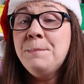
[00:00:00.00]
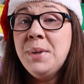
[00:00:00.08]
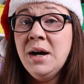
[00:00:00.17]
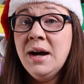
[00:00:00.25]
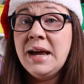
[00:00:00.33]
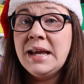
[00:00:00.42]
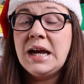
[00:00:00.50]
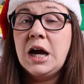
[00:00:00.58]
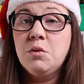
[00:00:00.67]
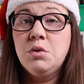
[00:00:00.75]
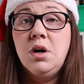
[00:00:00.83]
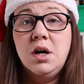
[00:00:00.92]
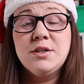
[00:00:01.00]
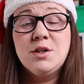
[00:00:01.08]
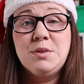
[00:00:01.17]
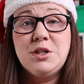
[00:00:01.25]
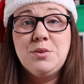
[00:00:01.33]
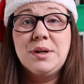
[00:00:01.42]
But I will also
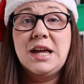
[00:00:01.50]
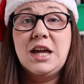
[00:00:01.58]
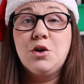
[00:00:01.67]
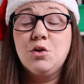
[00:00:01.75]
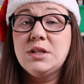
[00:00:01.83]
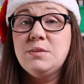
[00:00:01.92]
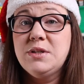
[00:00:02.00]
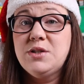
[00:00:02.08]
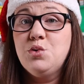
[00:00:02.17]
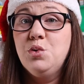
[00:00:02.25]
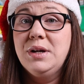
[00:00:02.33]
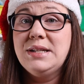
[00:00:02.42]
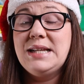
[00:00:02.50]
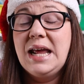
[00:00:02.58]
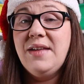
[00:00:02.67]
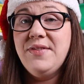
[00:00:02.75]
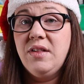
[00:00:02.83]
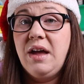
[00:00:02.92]
be doing a Christmas school
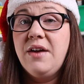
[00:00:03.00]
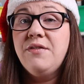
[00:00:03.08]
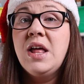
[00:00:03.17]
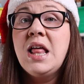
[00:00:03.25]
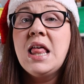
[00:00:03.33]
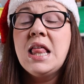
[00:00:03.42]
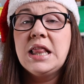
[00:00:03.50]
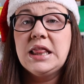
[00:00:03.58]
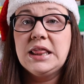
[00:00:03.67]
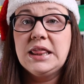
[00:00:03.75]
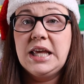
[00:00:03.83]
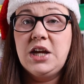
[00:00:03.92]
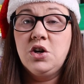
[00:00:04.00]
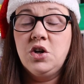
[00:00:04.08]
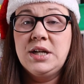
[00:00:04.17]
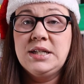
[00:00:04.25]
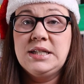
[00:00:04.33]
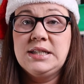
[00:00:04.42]
day in the life later
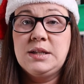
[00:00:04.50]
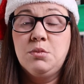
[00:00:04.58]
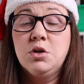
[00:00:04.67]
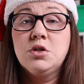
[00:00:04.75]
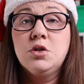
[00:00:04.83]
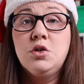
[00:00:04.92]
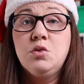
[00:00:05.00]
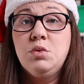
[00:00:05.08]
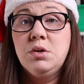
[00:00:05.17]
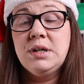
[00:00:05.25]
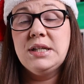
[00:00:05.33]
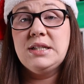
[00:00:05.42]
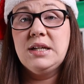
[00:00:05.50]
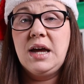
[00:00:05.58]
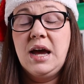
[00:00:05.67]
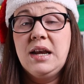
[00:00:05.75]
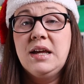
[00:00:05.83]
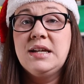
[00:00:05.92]
in December, so you will get to
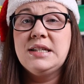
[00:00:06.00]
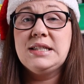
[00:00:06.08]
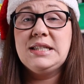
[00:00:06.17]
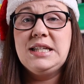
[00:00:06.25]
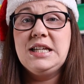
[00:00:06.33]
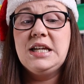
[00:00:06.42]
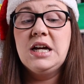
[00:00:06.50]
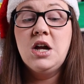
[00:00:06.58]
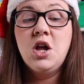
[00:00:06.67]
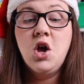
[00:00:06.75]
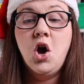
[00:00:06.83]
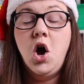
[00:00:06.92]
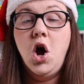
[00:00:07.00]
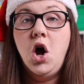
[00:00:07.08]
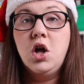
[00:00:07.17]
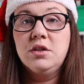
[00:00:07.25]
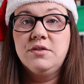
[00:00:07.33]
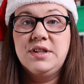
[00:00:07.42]
kind of see
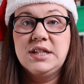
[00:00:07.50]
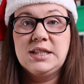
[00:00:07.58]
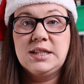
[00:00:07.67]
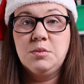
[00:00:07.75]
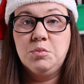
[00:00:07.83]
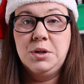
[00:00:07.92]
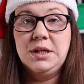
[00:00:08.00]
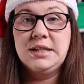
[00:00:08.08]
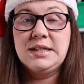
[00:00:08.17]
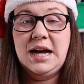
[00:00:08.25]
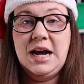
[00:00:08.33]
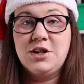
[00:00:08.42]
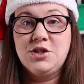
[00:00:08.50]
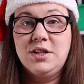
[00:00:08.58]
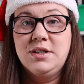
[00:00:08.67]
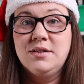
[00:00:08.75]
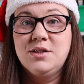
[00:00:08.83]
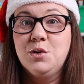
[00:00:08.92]
all of this put into
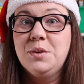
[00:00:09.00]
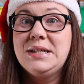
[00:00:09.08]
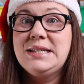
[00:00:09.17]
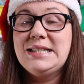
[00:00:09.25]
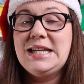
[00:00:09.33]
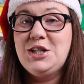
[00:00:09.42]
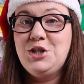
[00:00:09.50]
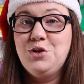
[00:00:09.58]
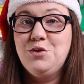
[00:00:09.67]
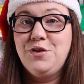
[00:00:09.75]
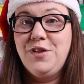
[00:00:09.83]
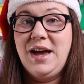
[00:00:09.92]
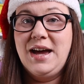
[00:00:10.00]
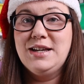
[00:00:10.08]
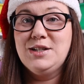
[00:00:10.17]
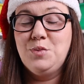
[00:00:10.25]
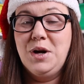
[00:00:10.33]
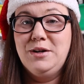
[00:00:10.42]
action. So stay tuned for that
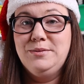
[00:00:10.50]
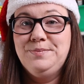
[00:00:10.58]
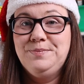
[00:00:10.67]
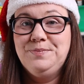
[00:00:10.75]
as well.